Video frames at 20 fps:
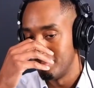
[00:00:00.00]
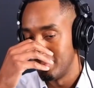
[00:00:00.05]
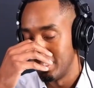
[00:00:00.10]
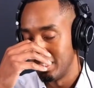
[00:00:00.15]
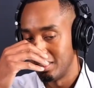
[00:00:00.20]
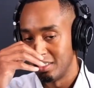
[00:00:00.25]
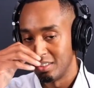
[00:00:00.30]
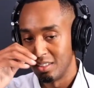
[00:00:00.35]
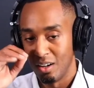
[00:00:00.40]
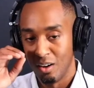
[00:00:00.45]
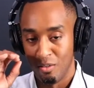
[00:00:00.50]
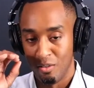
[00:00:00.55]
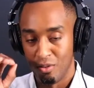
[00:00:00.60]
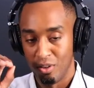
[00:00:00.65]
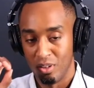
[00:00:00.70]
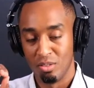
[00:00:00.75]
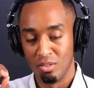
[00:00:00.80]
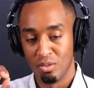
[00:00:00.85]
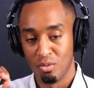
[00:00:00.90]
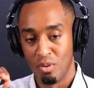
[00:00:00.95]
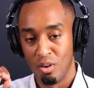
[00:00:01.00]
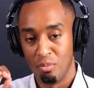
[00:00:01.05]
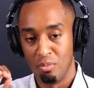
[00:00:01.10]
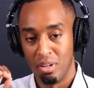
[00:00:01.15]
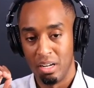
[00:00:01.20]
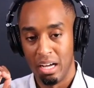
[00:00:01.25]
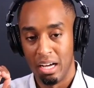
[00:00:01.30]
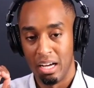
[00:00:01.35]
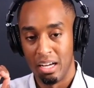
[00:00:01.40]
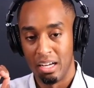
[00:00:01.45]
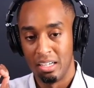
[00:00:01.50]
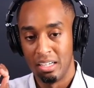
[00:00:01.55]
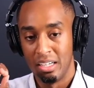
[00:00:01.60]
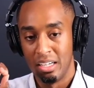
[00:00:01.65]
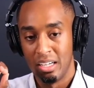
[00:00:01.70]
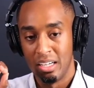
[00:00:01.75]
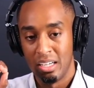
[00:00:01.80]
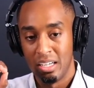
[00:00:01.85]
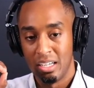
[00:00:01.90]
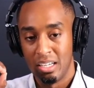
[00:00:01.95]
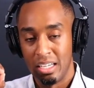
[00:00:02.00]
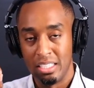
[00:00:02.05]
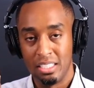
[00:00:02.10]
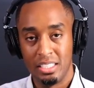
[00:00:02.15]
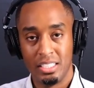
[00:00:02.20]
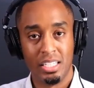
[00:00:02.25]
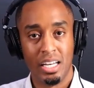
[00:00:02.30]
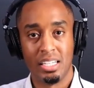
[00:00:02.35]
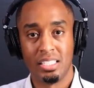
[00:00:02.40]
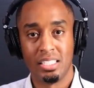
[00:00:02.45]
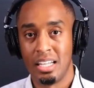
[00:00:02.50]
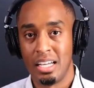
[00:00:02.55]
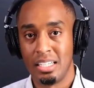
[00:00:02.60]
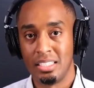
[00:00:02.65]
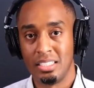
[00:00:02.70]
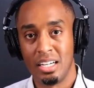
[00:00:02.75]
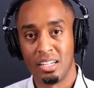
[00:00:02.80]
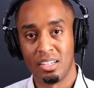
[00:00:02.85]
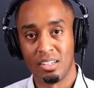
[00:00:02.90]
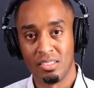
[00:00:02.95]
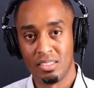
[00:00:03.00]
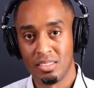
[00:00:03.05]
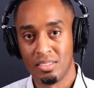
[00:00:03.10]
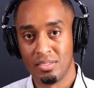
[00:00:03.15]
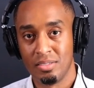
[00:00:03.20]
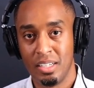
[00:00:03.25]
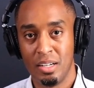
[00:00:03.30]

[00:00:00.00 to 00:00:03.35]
overused quote, but it's chess, not checkers.